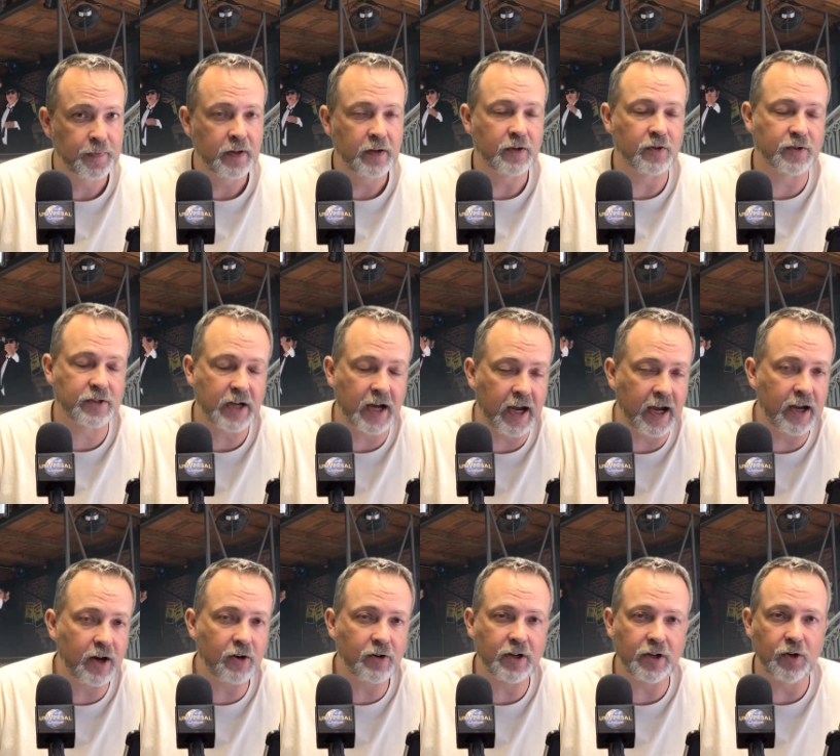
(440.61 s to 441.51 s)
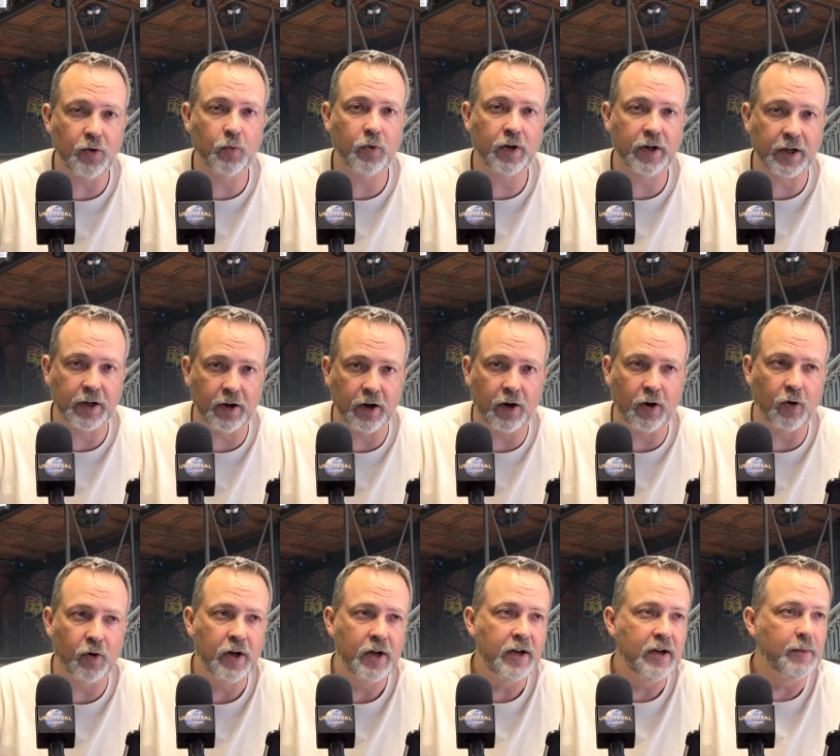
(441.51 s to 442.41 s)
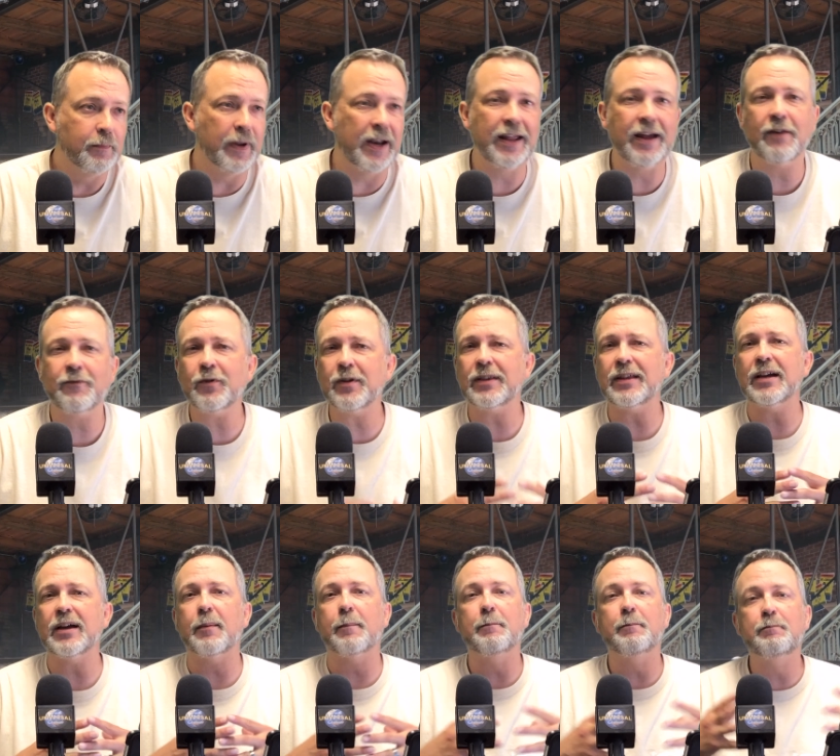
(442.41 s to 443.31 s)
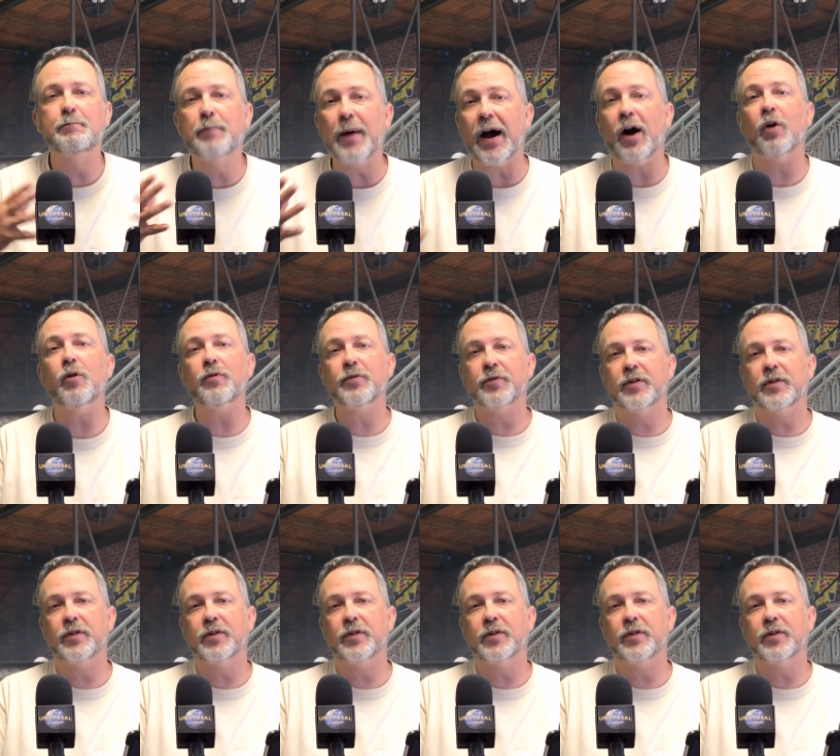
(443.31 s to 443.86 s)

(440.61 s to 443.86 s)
You're tired and you want to go. But everything about